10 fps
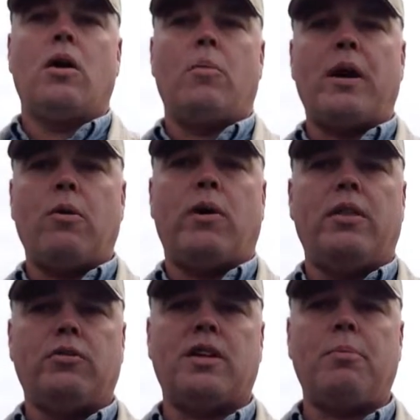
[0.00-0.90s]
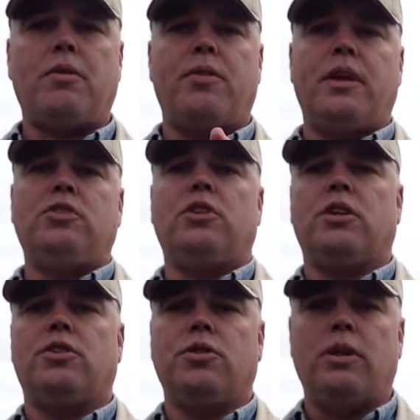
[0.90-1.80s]
Oh, by the way, there's a couple of things you
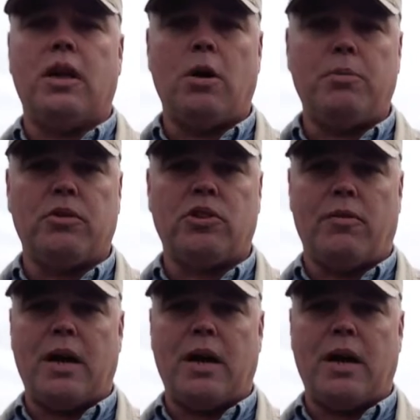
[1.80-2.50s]
can do to help yourself